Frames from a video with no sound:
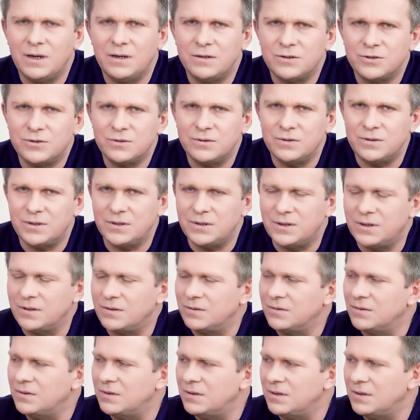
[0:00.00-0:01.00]
who understand
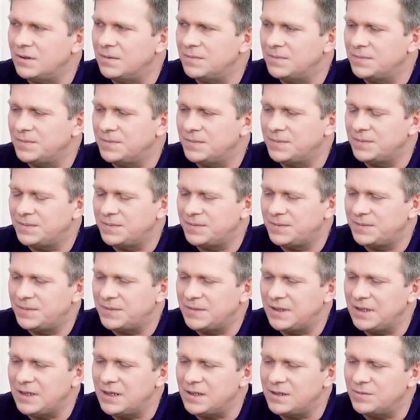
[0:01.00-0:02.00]
what it is
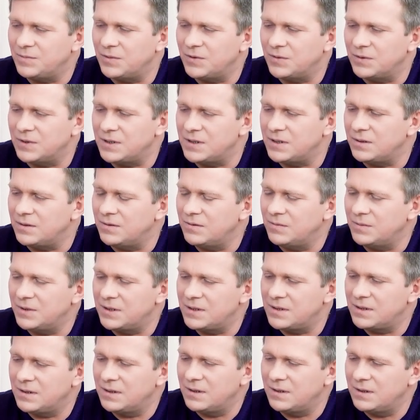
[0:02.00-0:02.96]
have a reason to think.